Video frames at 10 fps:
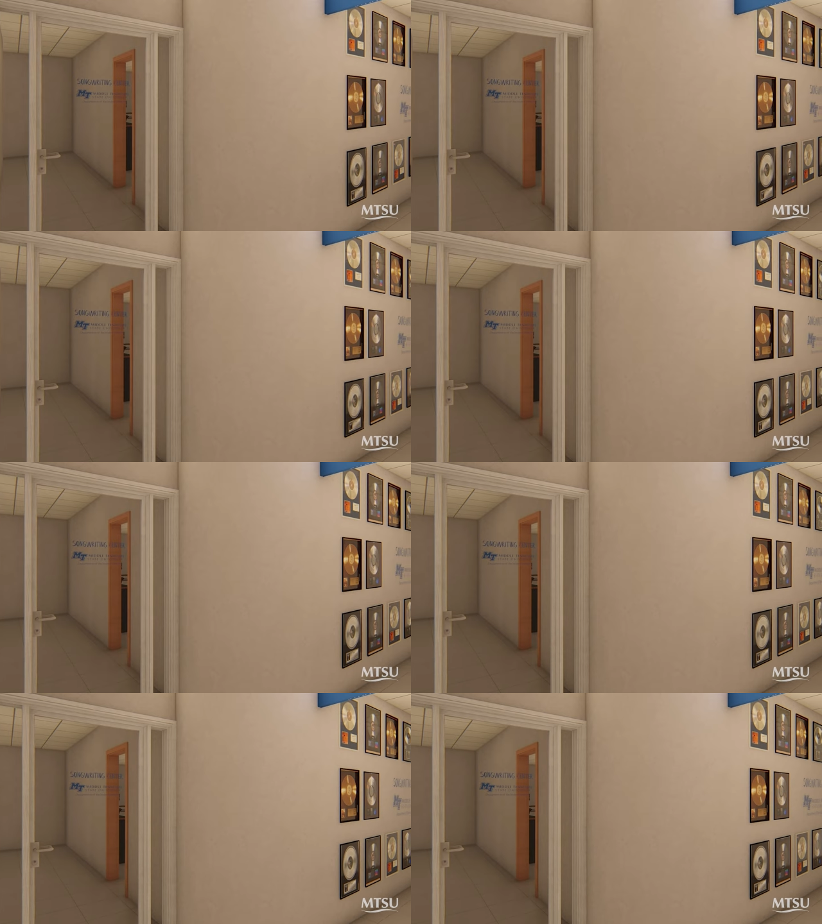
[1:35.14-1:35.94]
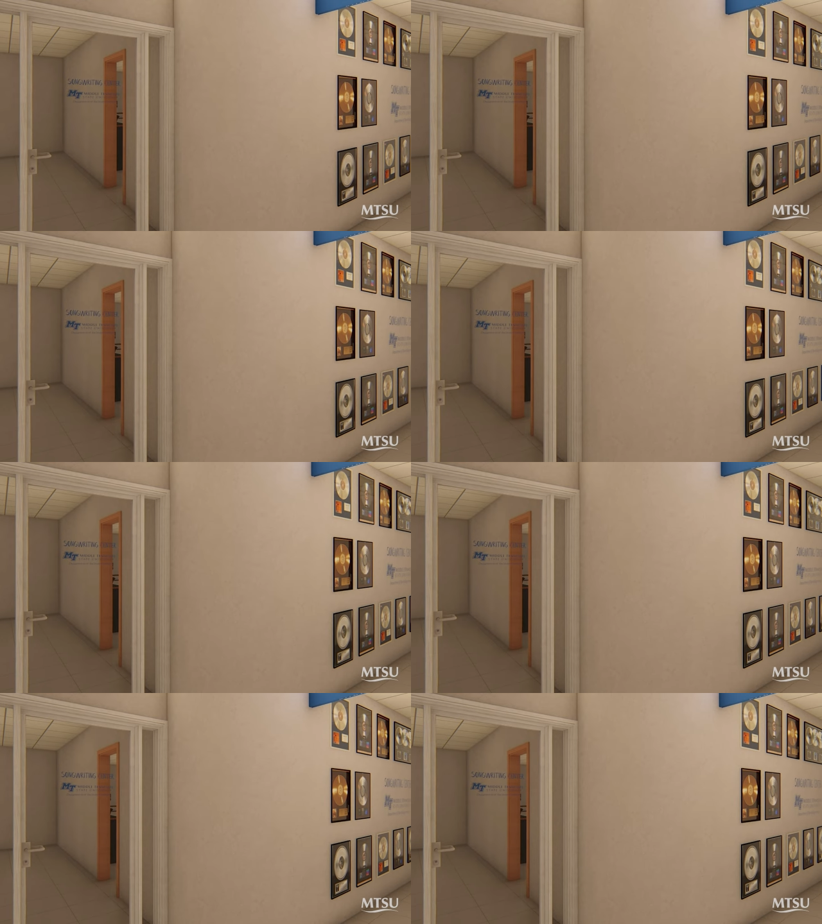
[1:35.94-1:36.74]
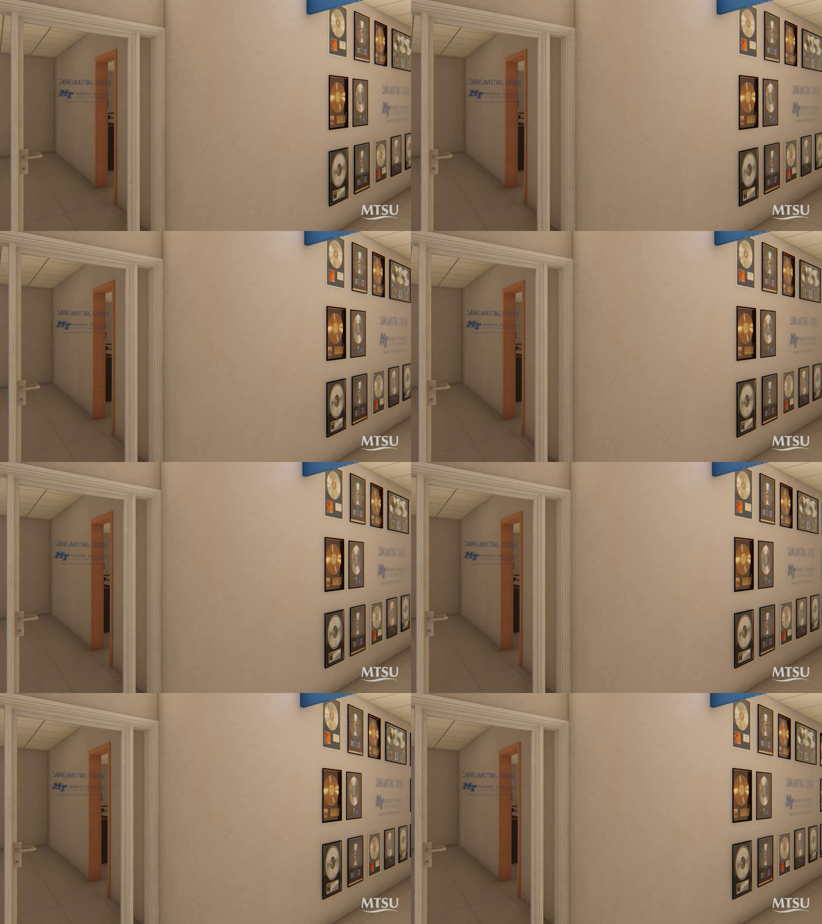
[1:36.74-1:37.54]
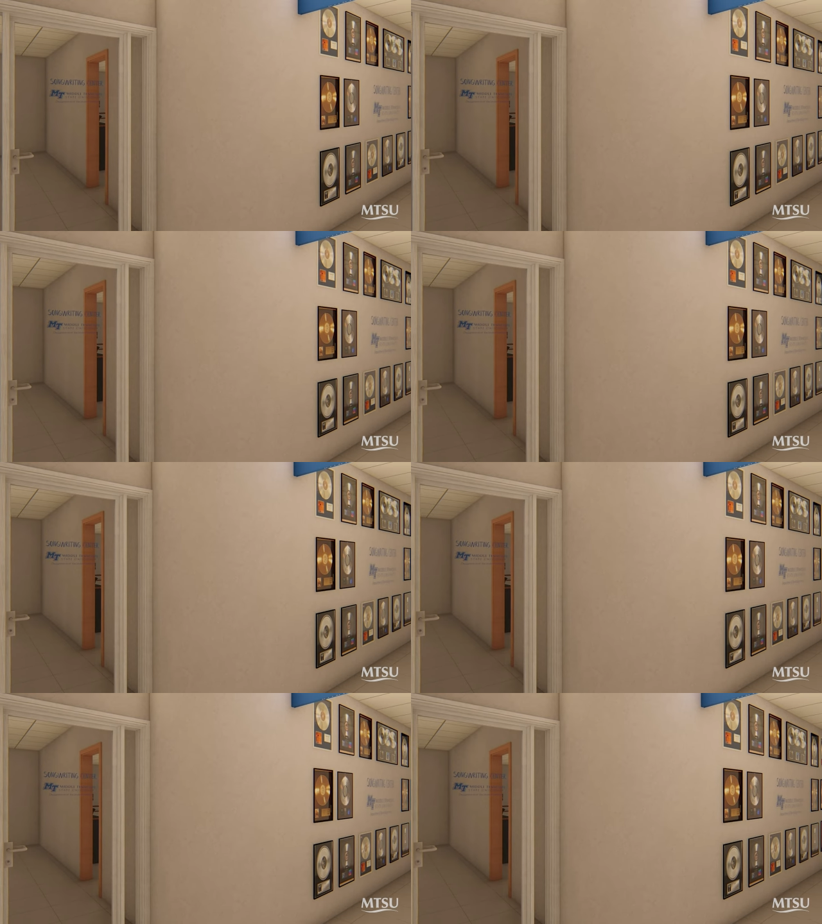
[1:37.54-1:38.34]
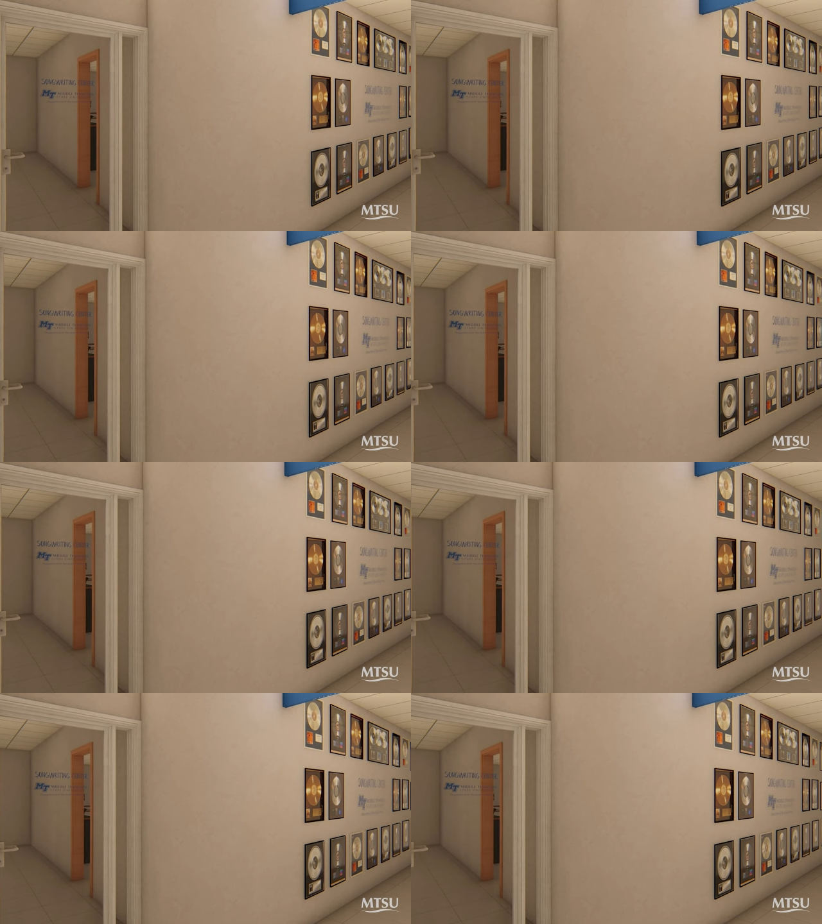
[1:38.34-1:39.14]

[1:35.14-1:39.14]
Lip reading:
No face is visible, so there are no lips to read.